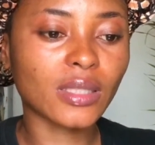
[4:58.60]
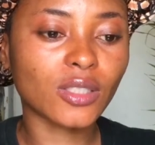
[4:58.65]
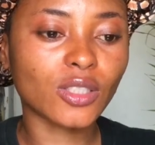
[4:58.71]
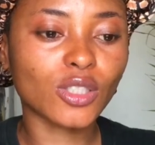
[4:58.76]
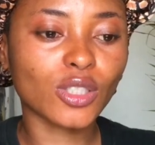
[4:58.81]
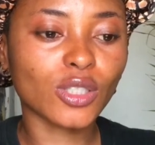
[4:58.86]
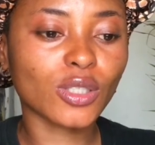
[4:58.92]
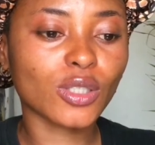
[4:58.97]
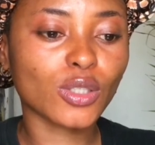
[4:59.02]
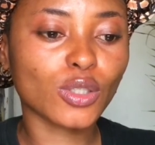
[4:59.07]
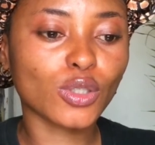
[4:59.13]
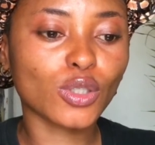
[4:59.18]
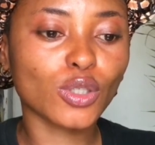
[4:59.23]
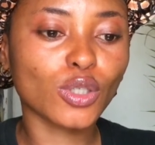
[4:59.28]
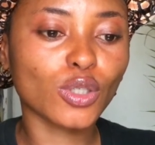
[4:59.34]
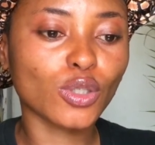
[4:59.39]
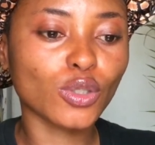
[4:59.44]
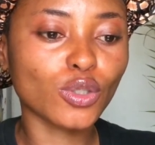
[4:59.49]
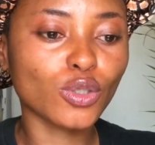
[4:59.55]
just
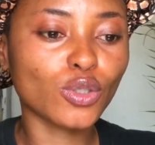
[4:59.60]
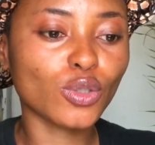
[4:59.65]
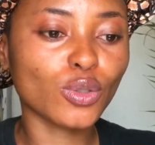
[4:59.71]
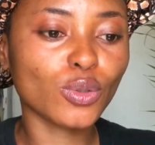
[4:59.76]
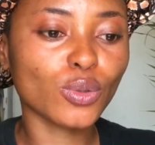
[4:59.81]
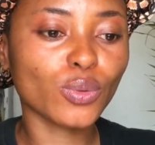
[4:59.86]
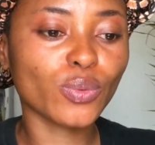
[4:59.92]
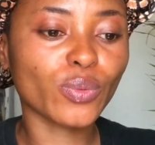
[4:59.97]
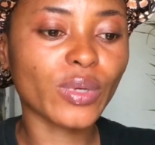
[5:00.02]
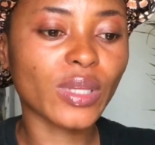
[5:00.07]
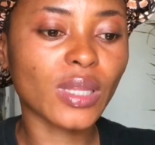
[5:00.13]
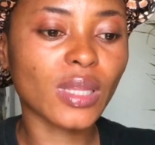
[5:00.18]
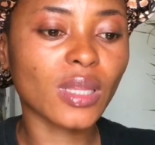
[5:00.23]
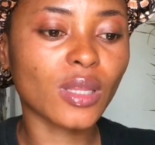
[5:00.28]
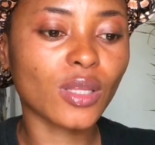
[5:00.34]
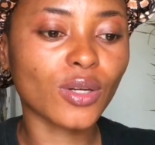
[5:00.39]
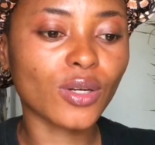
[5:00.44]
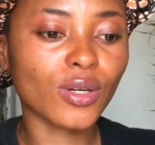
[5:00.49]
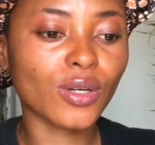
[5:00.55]
do with
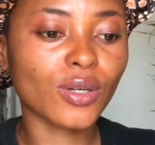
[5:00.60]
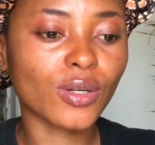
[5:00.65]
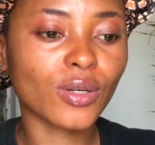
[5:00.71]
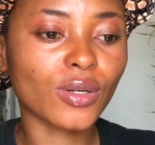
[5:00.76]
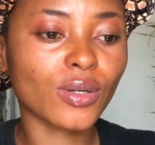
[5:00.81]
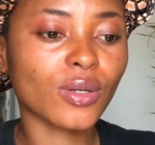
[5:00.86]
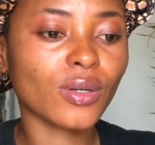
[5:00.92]
the,